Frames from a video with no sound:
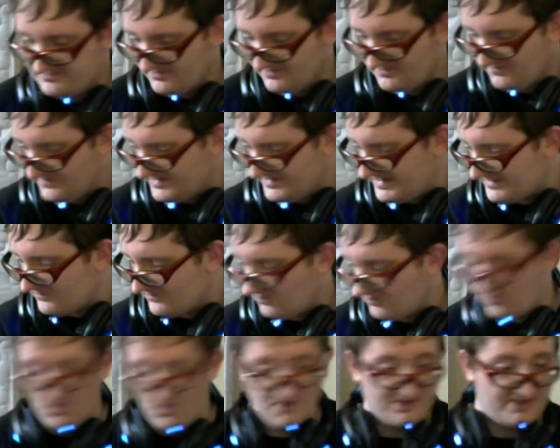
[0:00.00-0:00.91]
only, like,
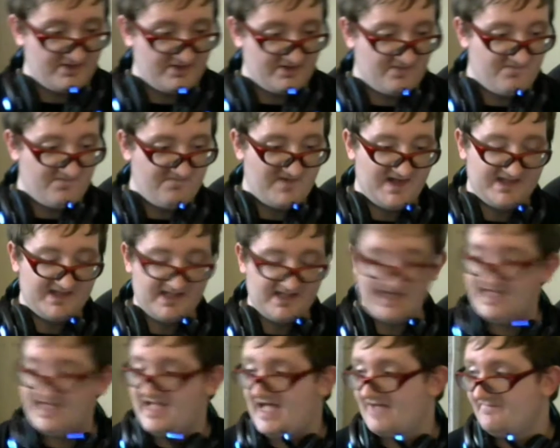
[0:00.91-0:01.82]
one other thing that
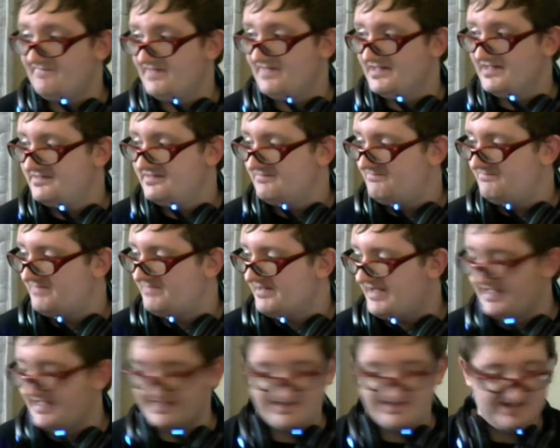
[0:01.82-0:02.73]
I have that's a bit,
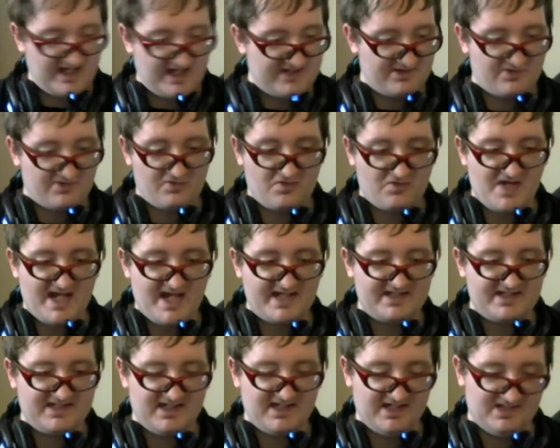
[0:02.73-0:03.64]
like, has a
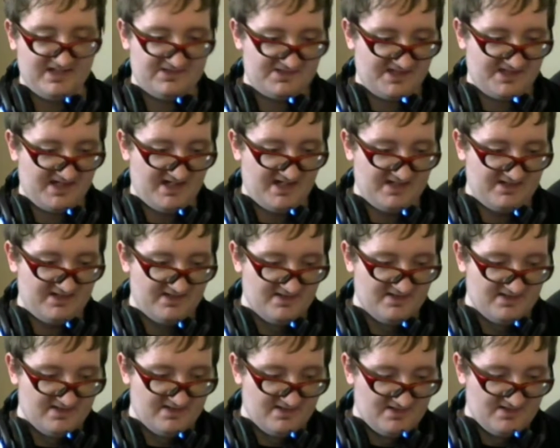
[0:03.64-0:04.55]
cracked case, and
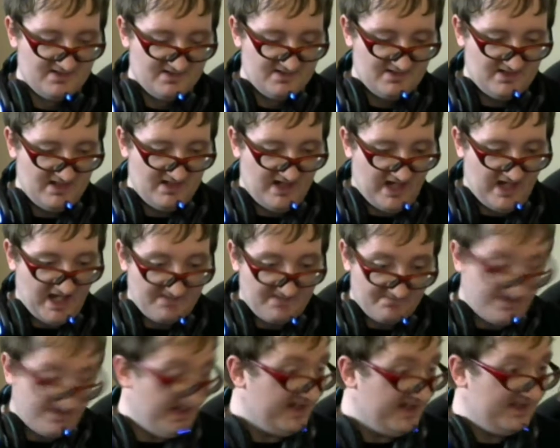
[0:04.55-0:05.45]
I
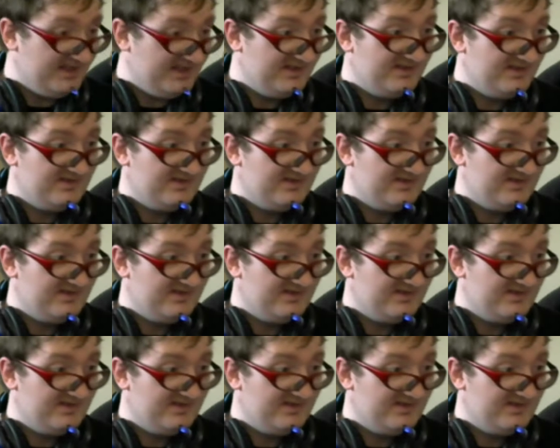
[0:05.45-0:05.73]
might